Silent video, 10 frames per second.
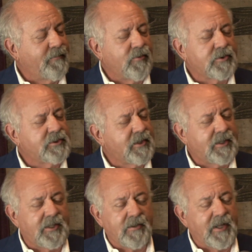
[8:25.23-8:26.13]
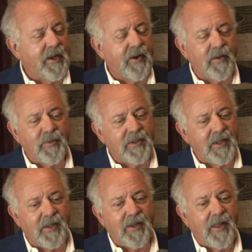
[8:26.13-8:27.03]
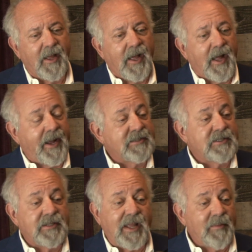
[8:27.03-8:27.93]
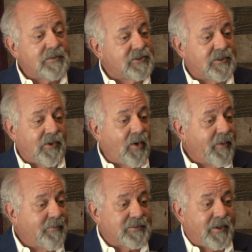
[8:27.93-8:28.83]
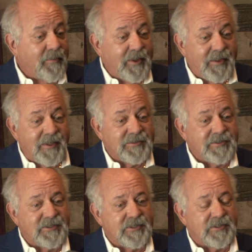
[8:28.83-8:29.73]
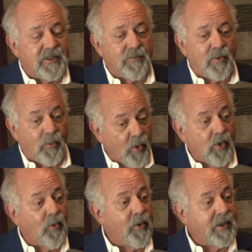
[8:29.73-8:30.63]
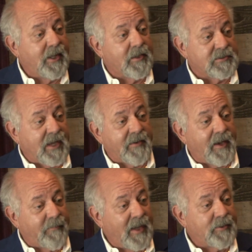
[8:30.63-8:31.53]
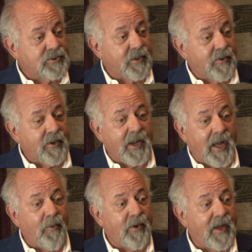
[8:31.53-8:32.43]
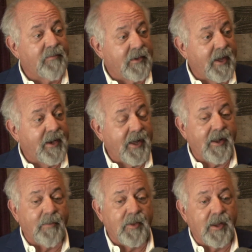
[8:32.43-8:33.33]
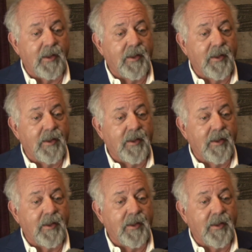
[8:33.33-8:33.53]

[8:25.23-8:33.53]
looks could have killed, I'd already been dead. I said, "Damn it, she told me it was going to be this." And she said, "Well, we're going in because I got a babysitter and I want to have a night out." I'm like,